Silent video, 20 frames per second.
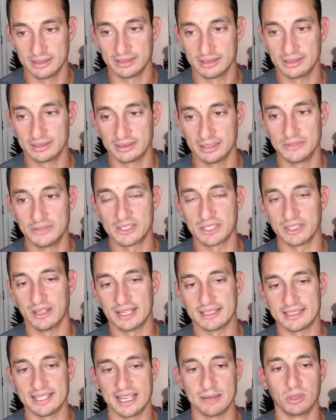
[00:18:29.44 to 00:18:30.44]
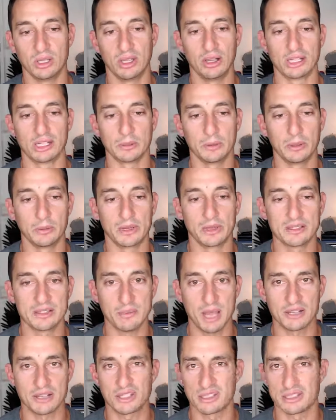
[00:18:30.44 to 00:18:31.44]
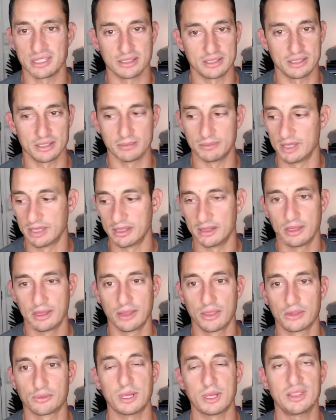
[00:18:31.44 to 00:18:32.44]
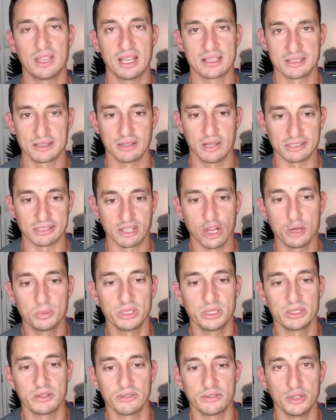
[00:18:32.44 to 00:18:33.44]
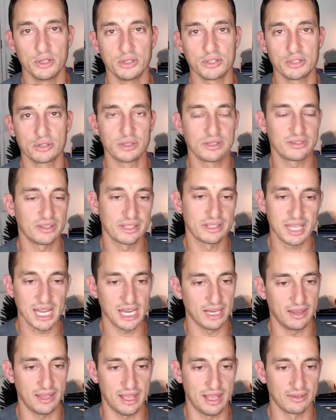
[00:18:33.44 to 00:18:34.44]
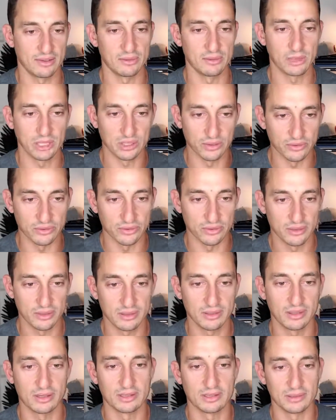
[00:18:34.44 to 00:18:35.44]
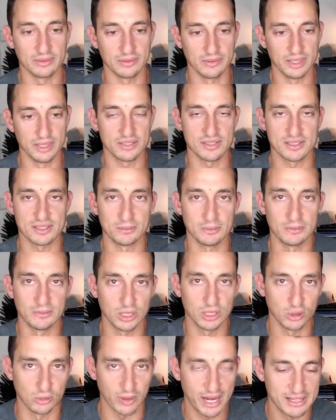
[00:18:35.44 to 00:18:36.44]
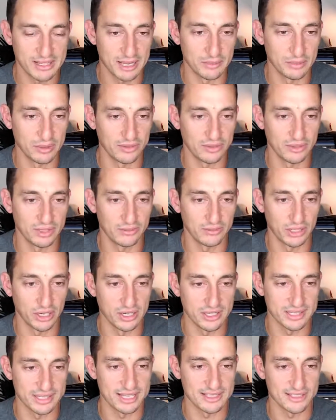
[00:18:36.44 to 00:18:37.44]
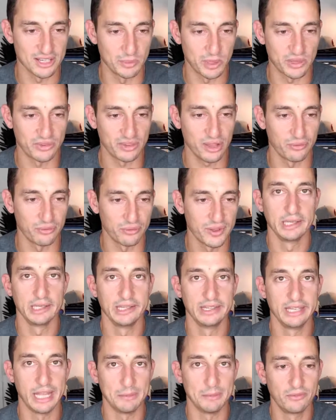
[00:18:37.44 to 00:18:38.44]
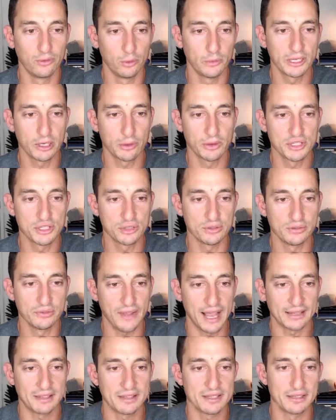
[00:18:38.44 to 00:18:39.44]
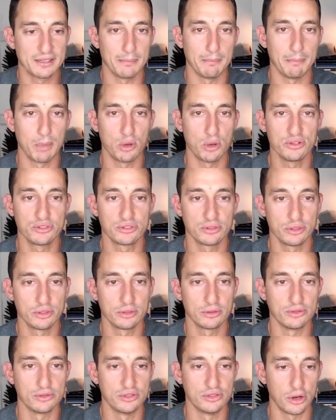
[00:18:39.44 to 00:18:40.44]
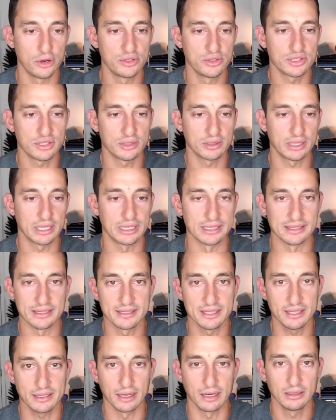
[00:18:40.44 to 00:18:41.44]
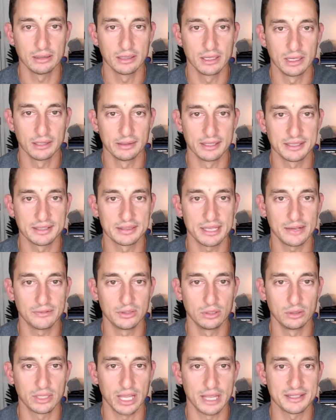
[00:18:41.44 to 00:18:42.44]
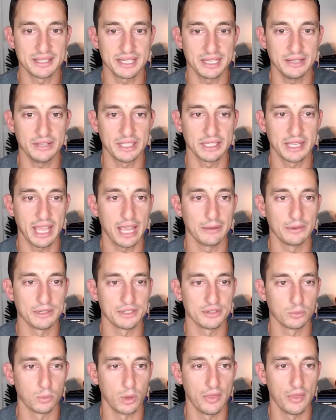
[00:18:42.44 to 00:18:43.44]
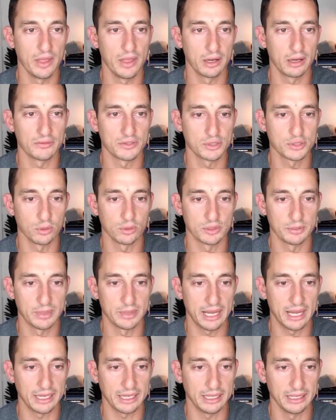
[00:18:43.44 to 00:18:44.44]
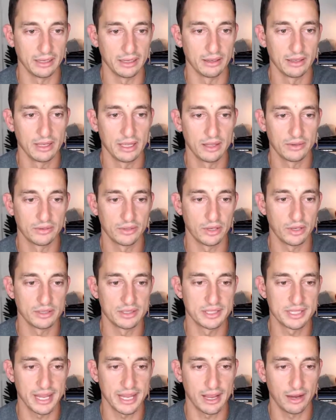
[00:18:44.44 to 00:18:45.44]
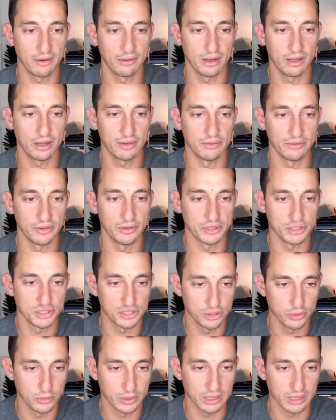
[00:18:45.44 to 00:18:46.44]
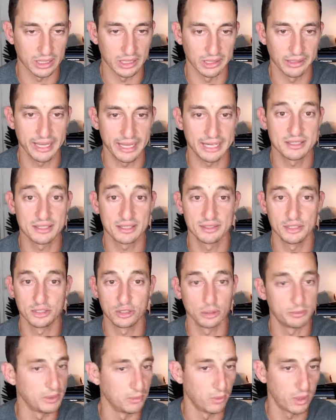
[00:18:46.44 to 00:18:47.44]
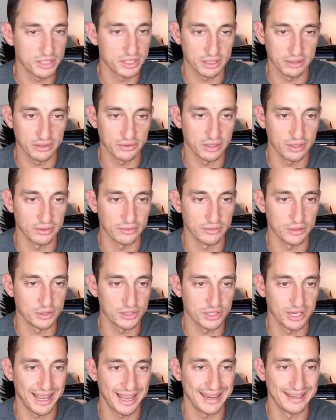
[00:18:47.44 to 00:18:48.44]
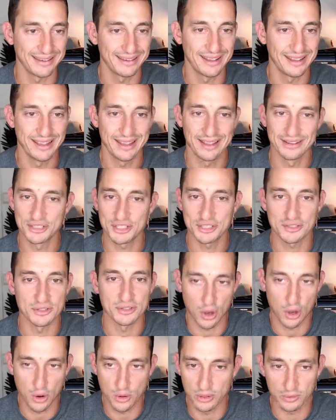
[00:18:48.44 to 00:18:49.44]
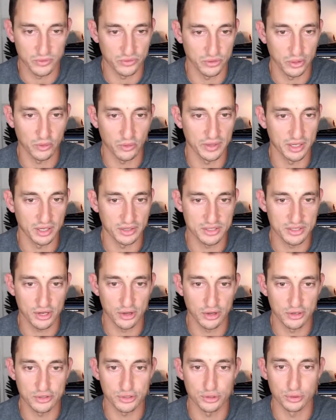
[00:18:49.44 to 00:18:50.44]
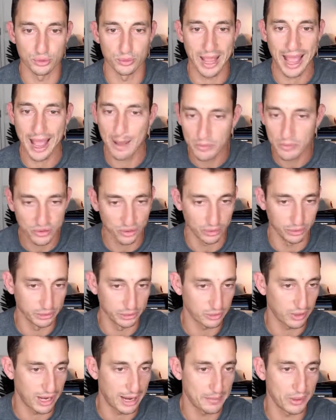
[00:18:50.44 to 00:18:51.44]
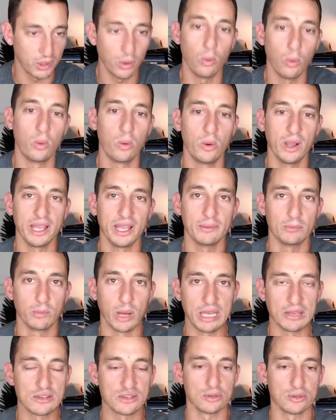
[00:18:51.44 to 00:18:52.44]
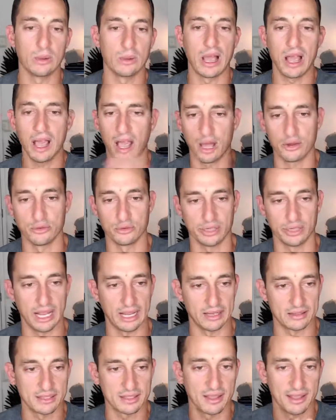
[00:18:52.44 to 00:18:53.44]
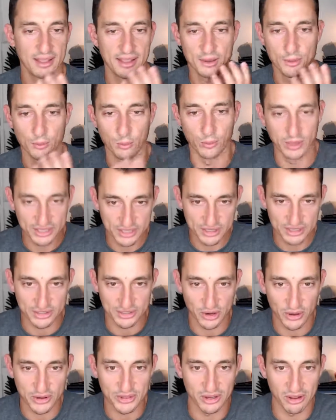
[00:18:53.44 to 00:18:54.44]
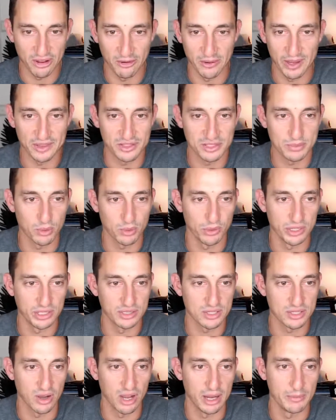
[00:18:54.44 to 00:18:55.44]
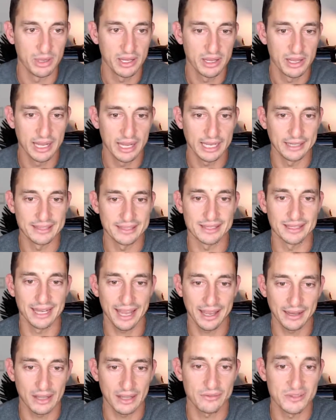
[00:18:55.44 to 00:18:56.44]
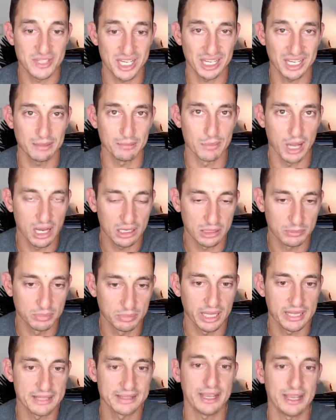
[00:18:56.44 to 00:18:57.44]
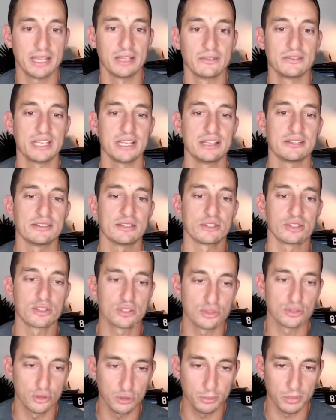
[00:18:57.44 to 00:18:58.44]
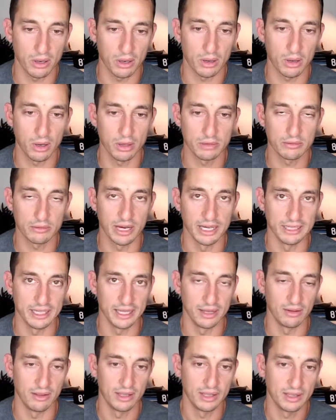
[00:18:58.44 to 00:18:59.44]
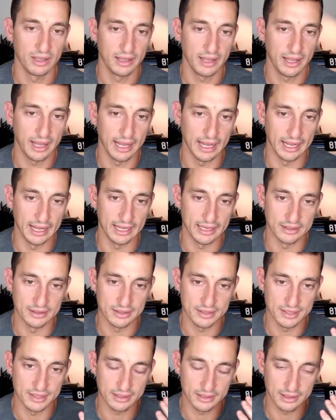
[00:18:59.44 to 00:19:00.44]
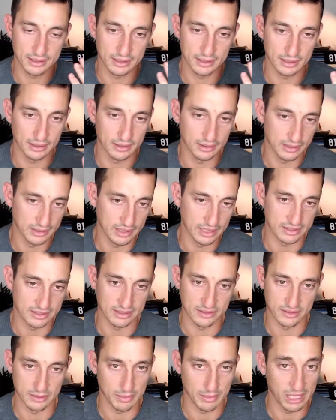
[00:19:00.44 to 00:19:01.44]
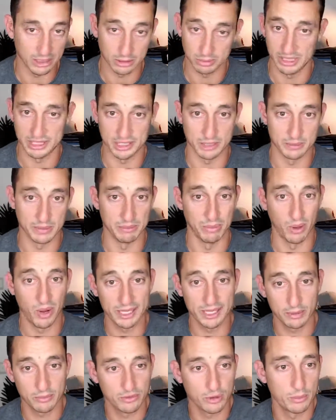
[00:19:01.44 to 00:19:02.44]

leave us a like down below. And we want to smash this thing to 3,000 likes. Hopefully in the future it's at 10,000, because this is some great numbers if I don't say so myself. Now before we go on to factors that most don't consider, let's just have a look at TVK, which is one that I've talked about here. So Terra Virtua Collect, you could be watching this in the future and just know the result that it turned to absolute crap or it went to 100x. We just don't know at this point in time. It is an NFT marketplace. NFTs are super hot right now, and this is a marketplace to be buying them from.